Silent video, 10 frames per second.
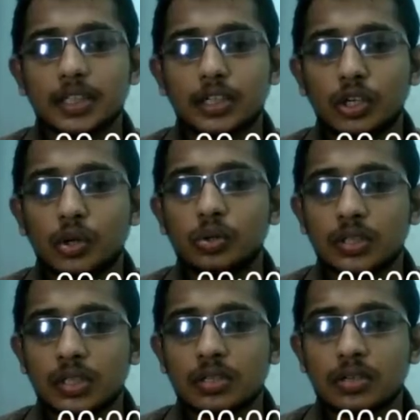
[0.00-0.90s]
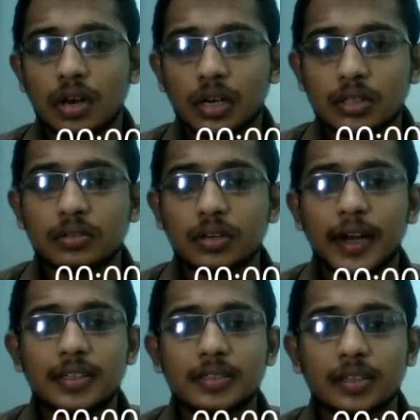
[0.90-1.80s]
no, this is not
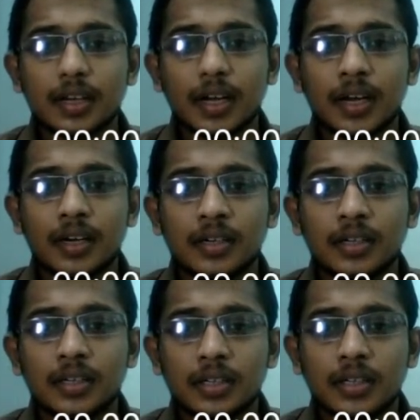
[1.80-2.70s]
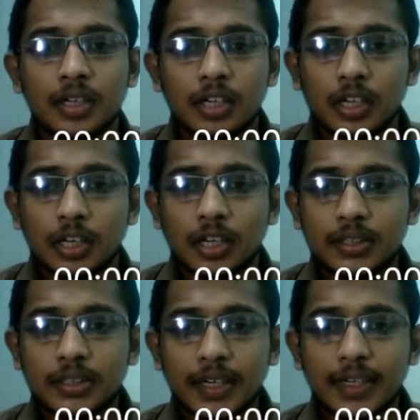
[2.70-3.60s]
right, and
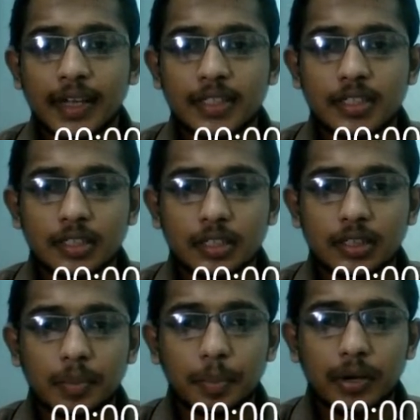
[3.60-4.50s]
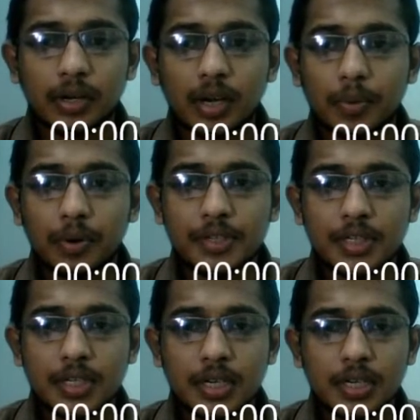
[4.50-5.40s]
said that the particular
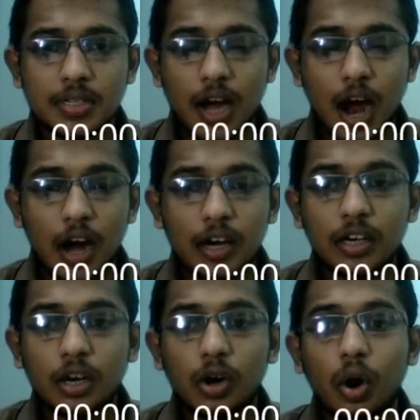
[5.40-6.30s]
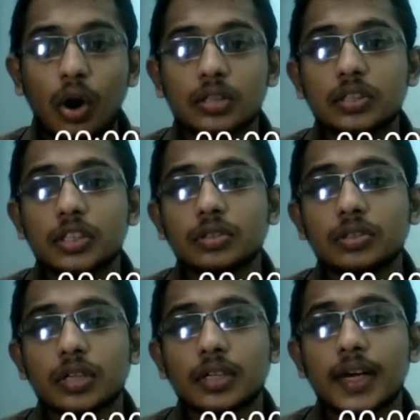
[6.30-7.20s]
provision is
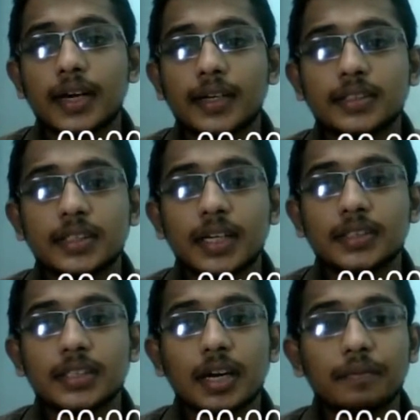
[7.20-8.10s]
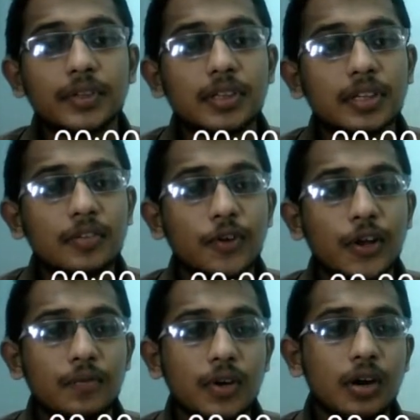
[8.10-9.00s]
unconstitutional. That is, it doesn't come within the
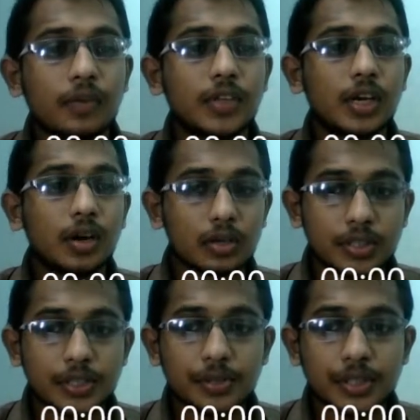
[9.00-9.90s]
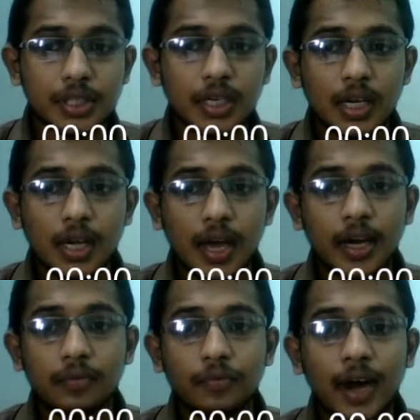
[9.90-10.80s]
framework of the constitution and
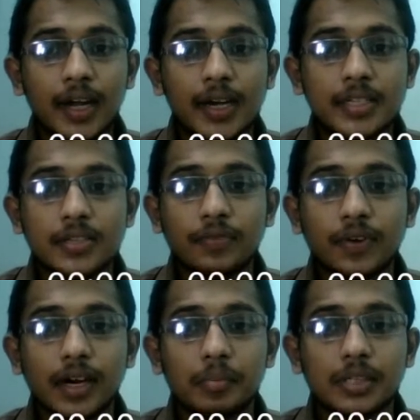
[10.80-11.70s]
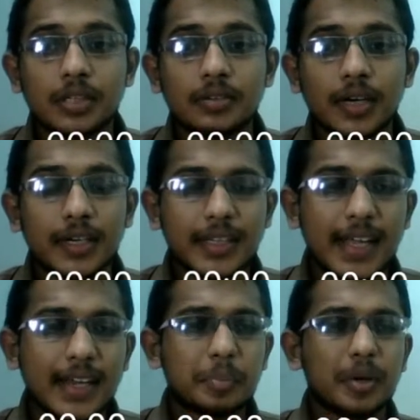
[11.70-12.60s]
it violates the fundamental right.
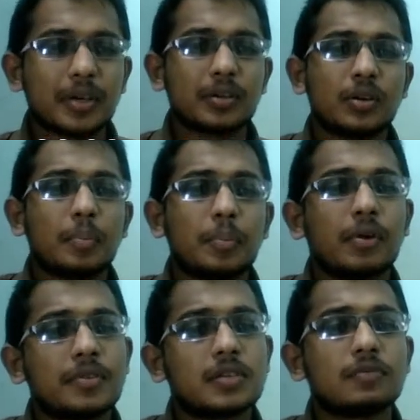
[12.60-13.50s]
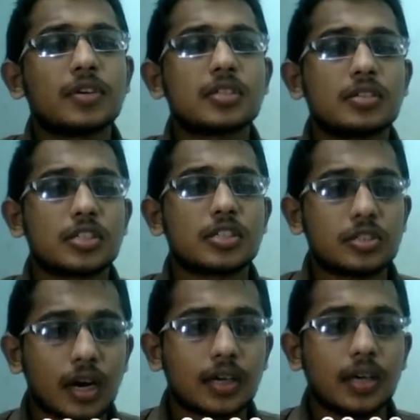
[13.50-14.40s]
Then the particular provision was
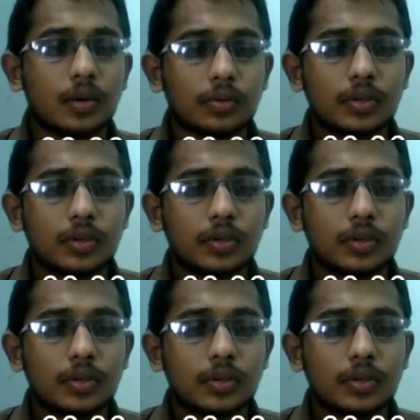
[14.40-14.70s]
struck down.